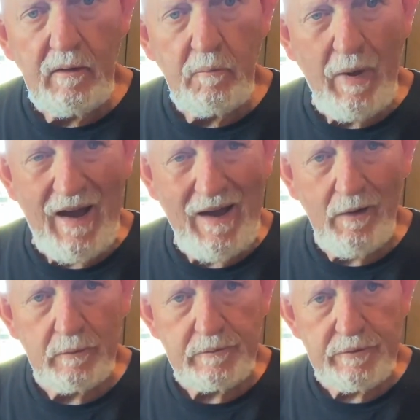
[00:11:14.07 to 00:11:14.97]

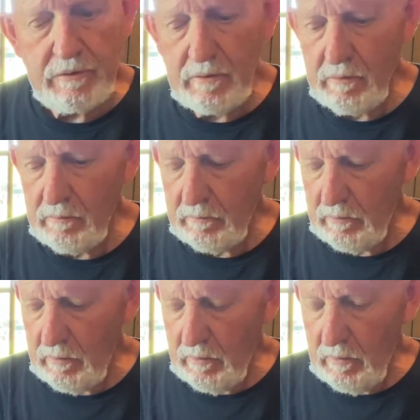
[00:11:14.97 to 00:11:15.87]
pounds.
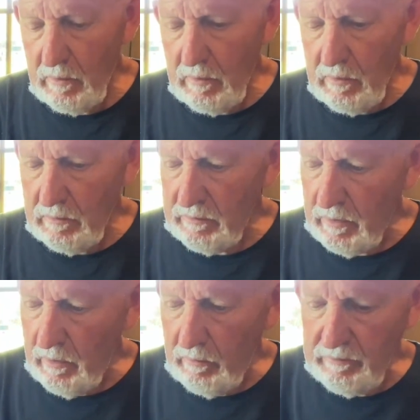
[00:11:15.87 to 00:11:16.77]

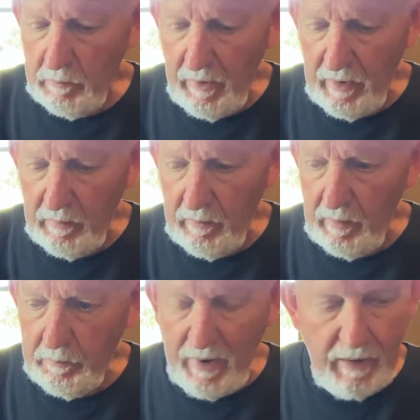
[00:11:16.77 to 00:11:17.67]
So it's about
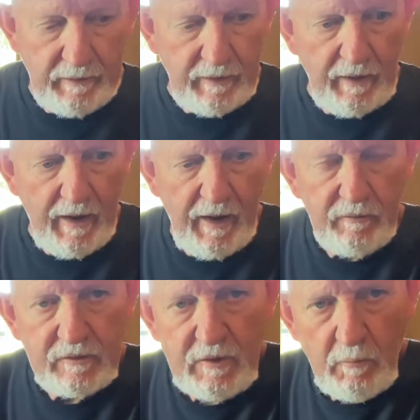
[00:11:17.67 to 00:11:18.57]
1.5
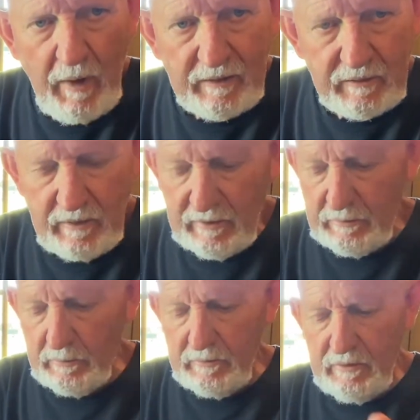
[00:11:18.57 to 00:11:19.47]
pounds. Let's go back to this
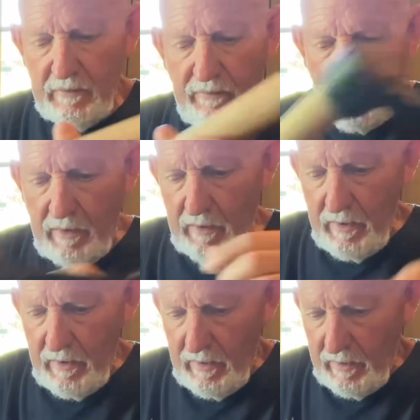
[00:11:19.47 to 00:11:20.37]
one, see if I
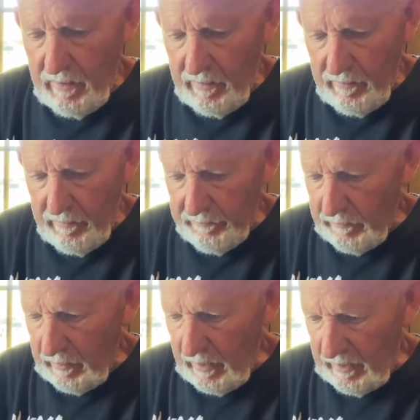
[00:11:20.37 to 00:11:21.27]

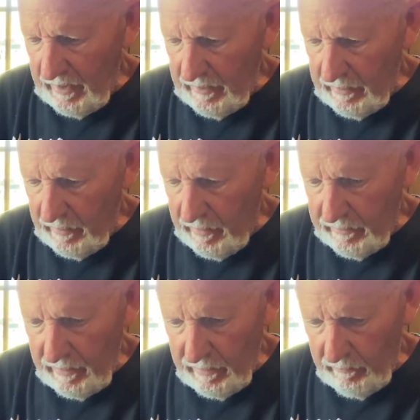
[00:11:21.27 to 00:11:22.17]
can get it on
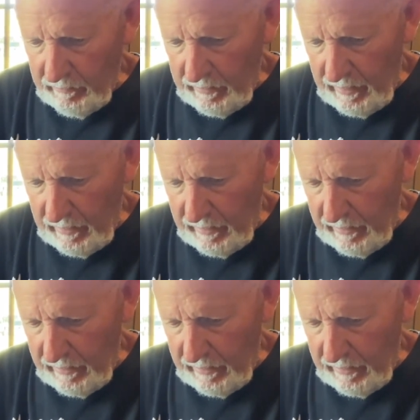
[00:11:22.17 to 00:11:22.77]
here without.